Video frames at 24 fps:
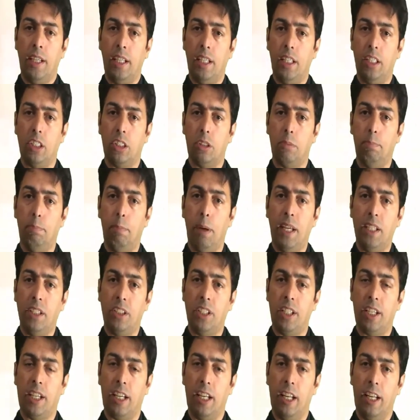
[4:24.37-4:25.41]
is
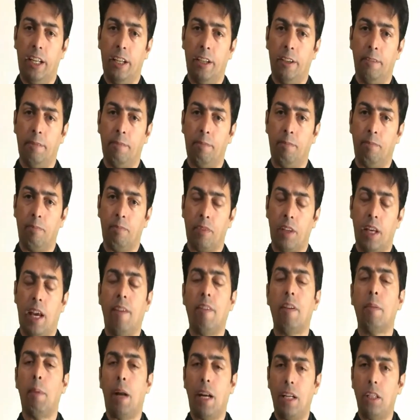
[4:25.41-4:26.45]
basically
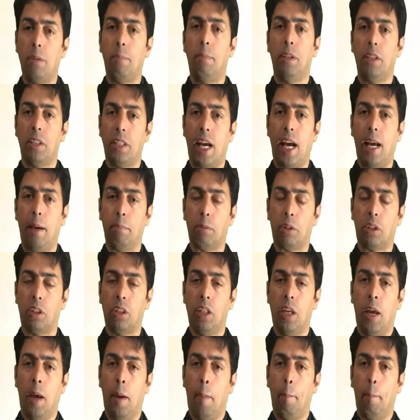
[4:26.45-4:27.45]
having multiple types,